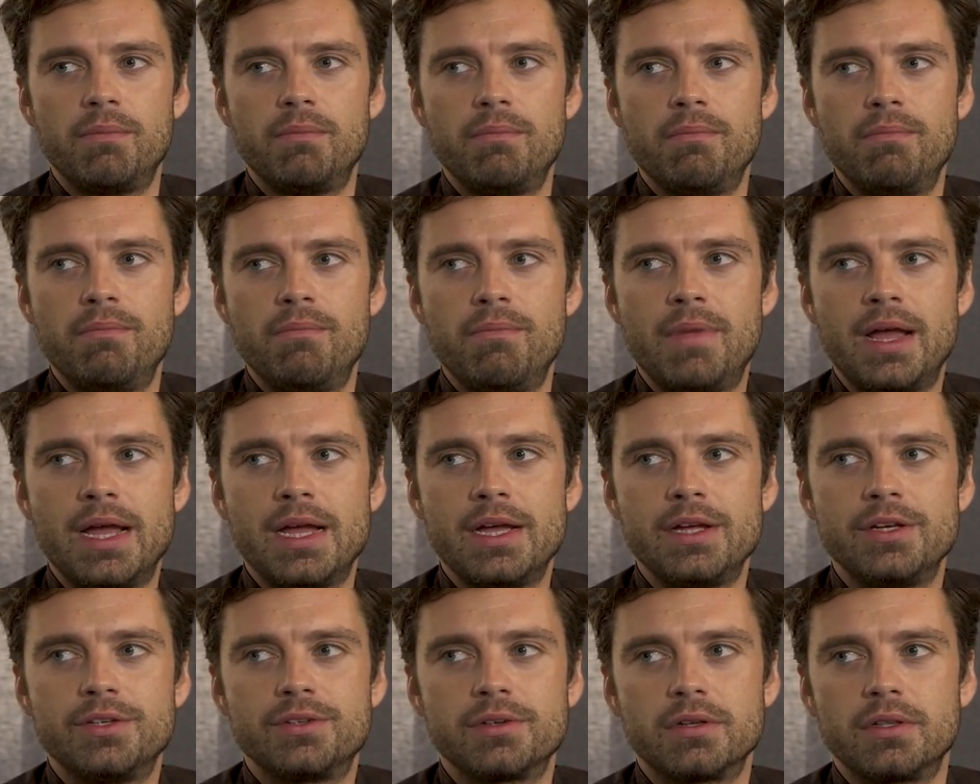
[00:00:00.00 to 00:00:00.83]

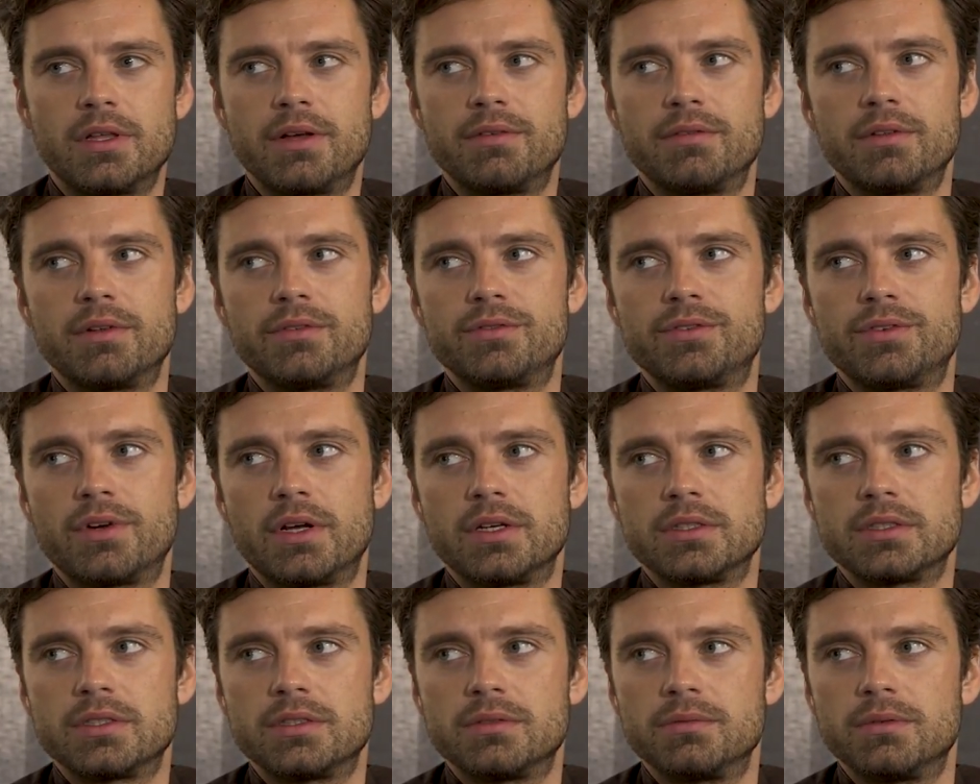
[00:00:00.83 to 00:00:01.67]
major level of
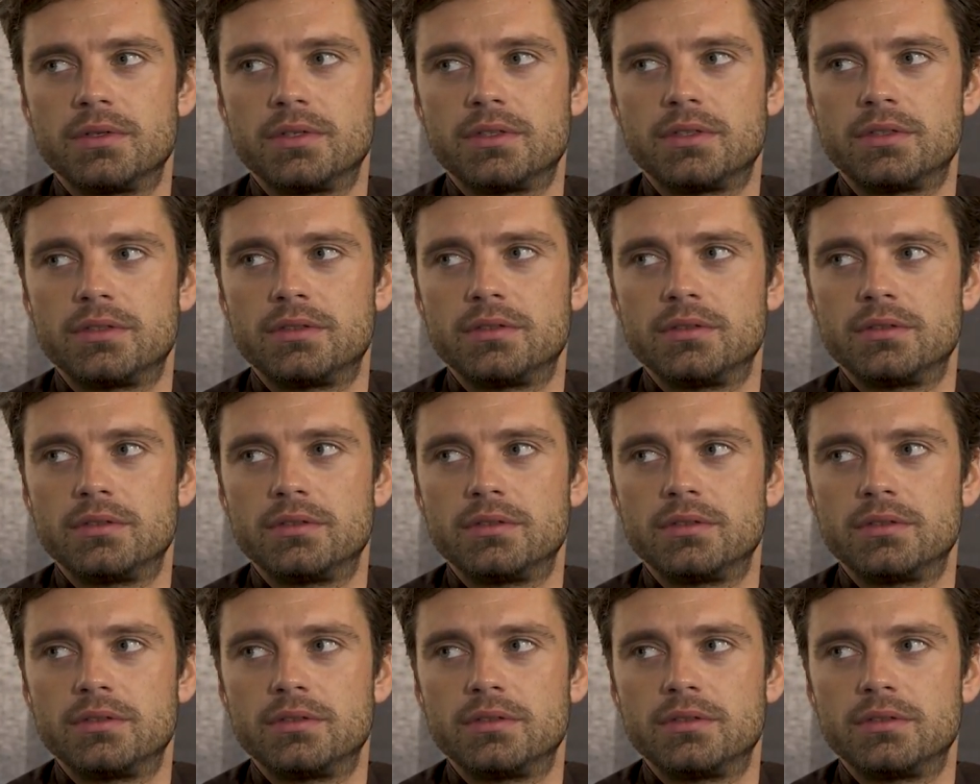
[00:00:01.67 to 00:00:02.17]
trust. With, yeah.